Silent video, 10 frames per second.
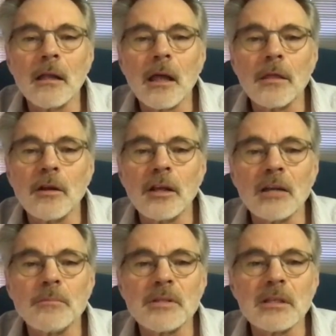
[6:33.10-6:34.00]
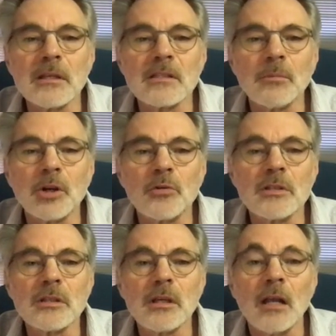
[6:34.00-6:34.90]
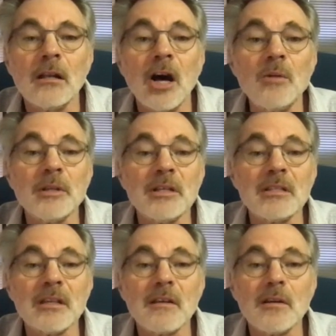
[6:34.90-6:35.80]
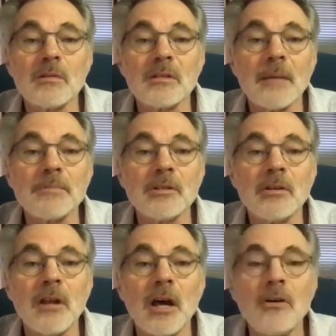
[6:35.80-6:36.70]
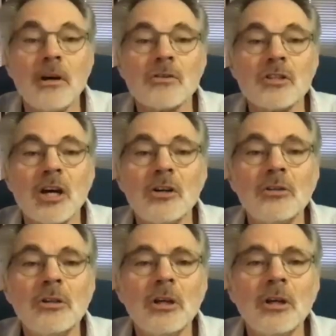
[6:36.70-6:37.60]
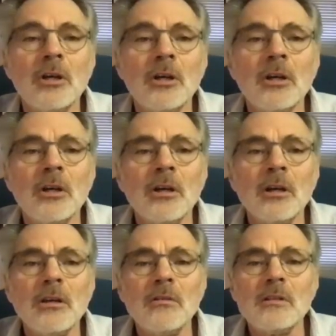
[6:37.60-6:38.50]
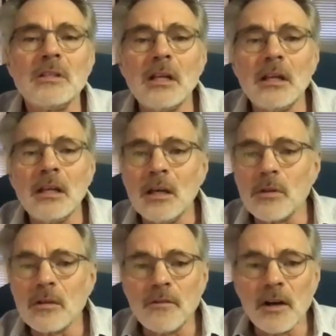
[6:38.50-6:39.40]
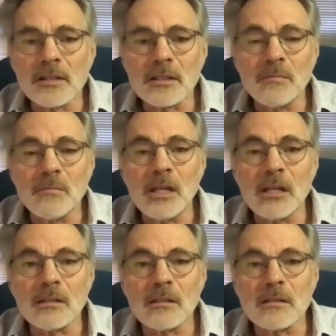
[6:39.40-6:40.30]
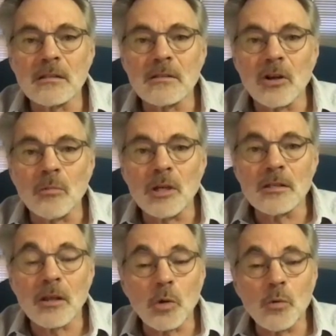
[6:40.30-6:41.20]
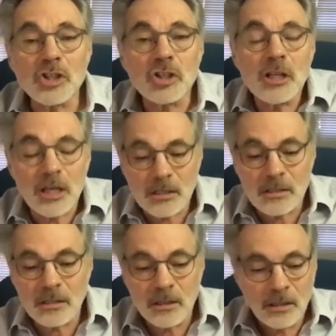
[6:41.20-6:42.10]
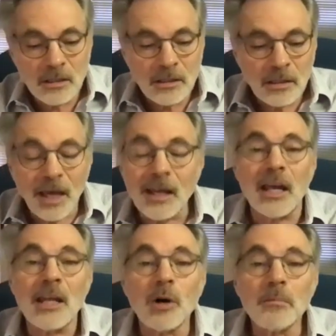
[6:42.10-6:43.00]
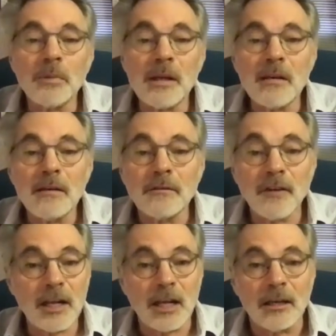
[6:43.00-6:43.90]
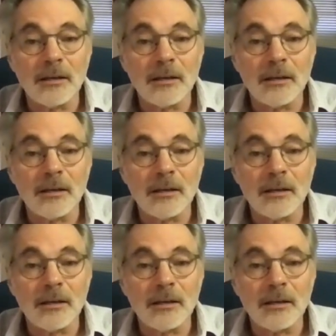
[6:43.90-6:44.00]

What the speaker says: 38% somewhat risky, and nobody said that it was an absolute no-no. So you're dealing here with advanced comedians, Jeremy. So the question is, can anyone be funny?